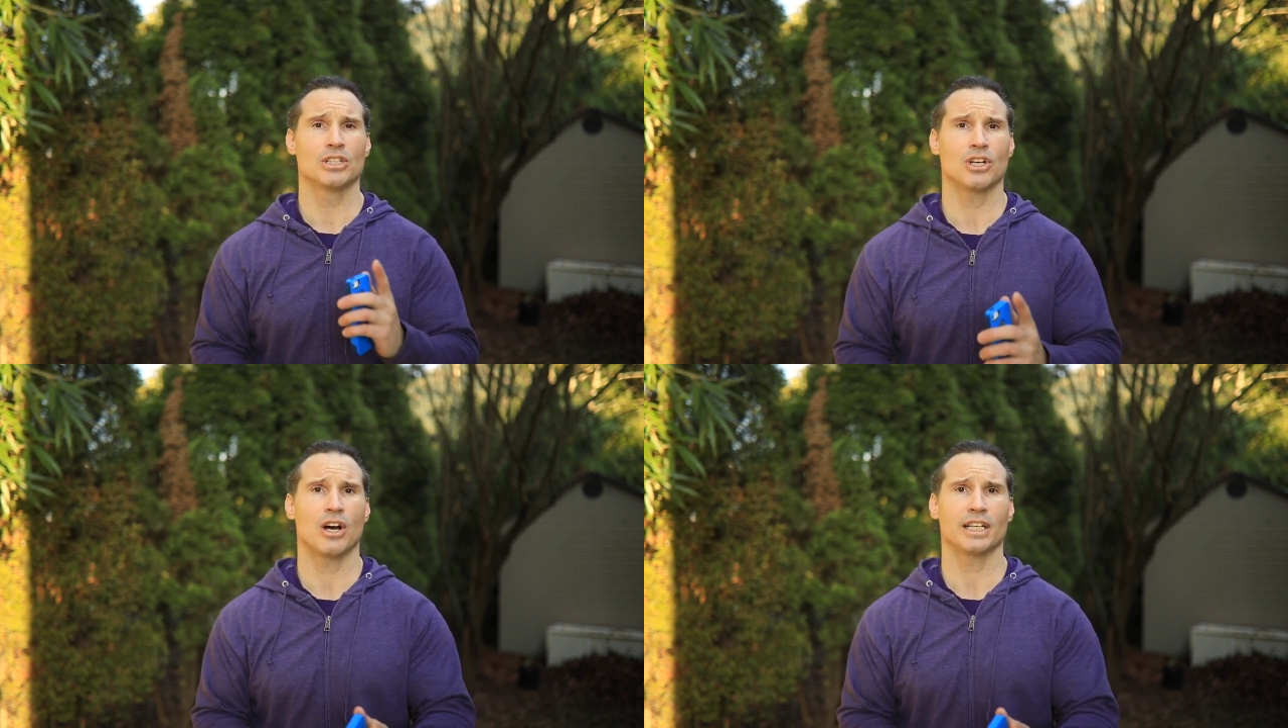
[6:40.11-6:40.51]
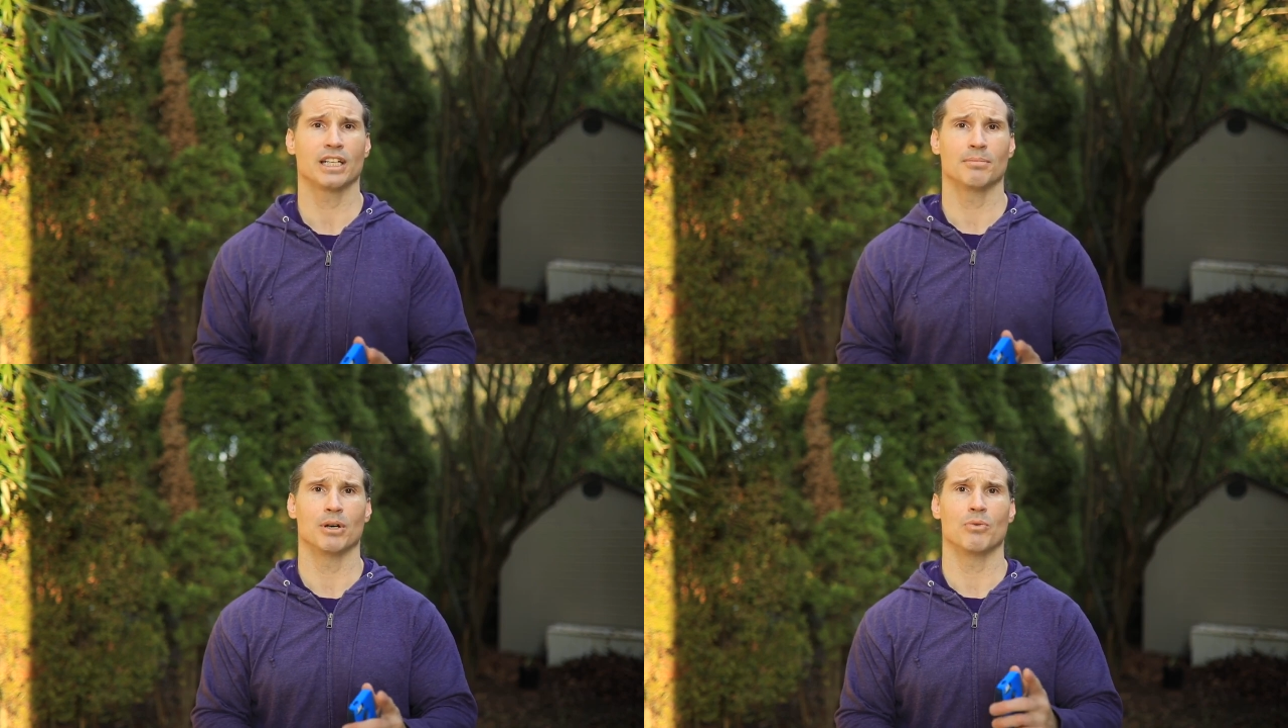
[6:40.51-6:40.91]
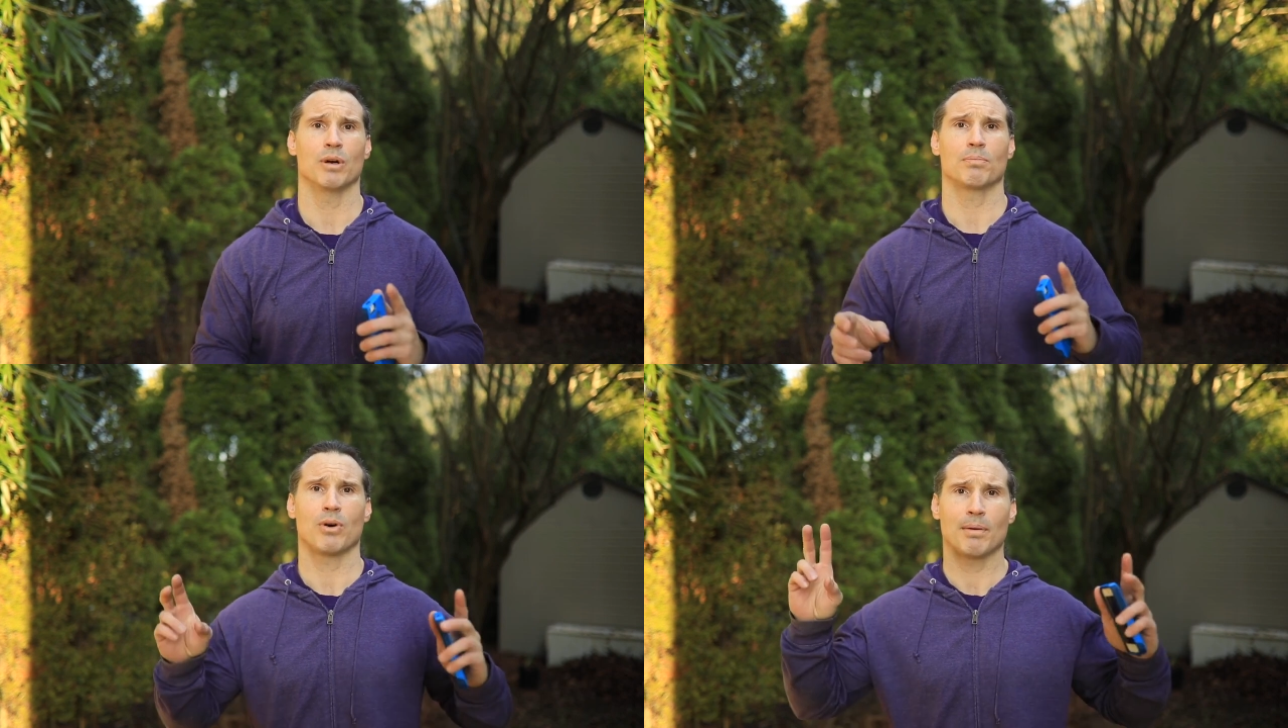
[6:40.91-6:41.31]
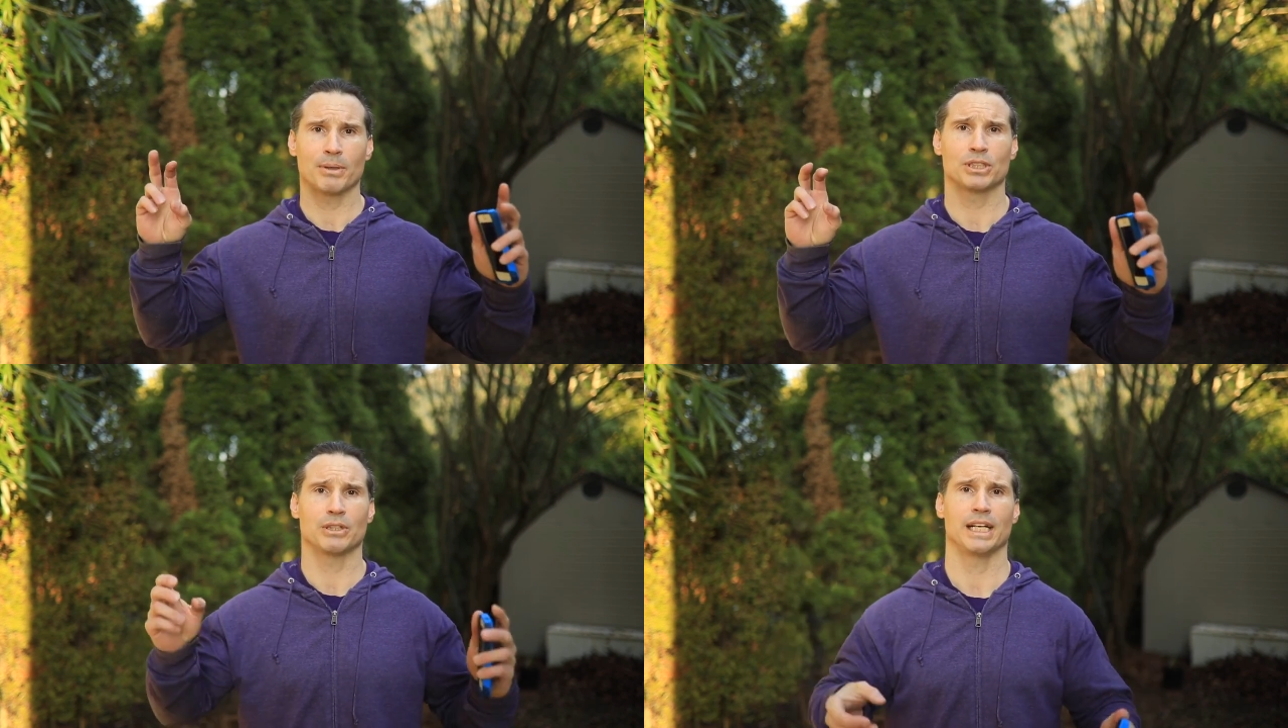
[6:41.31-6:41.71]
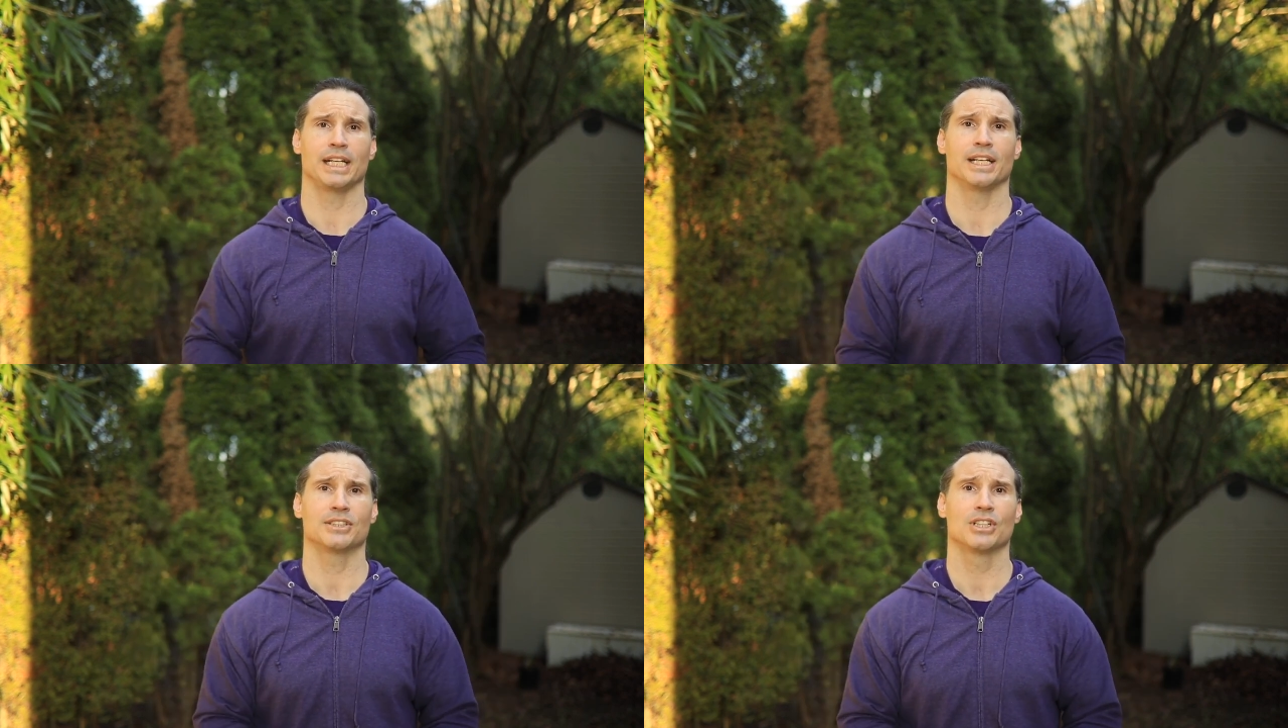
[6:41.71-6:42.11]
talking about what proper
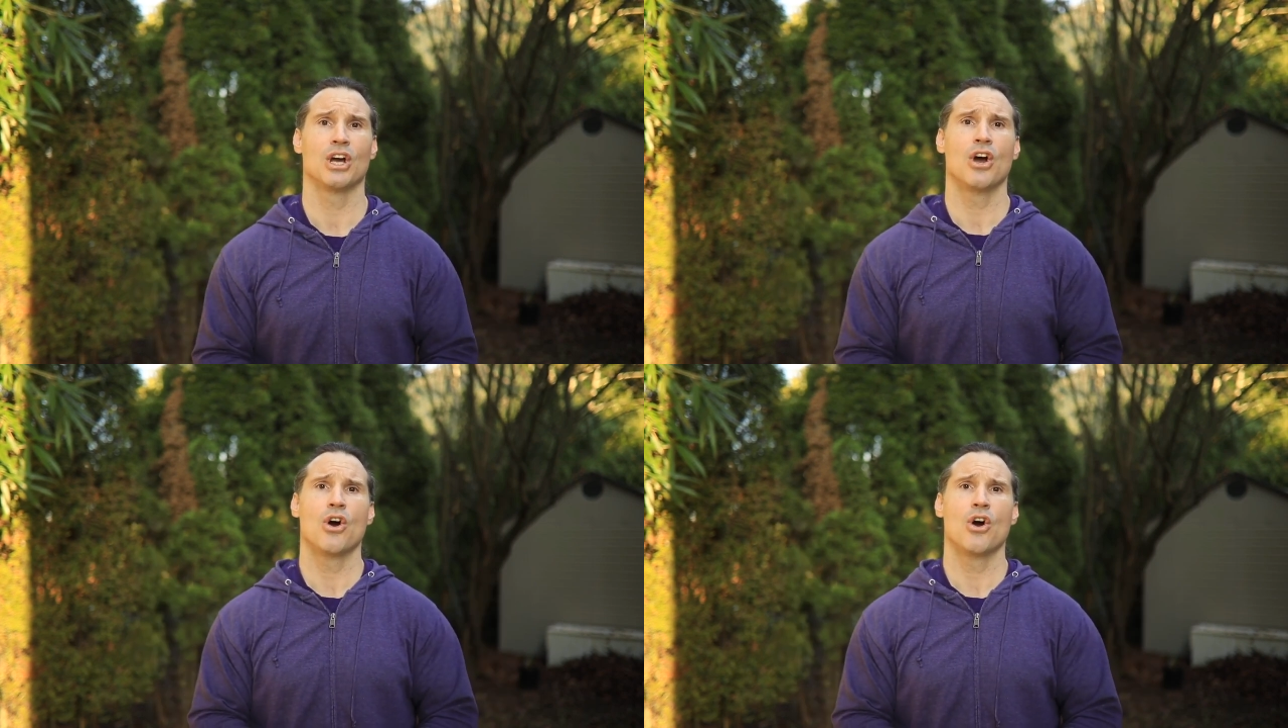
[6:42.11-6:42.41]
training is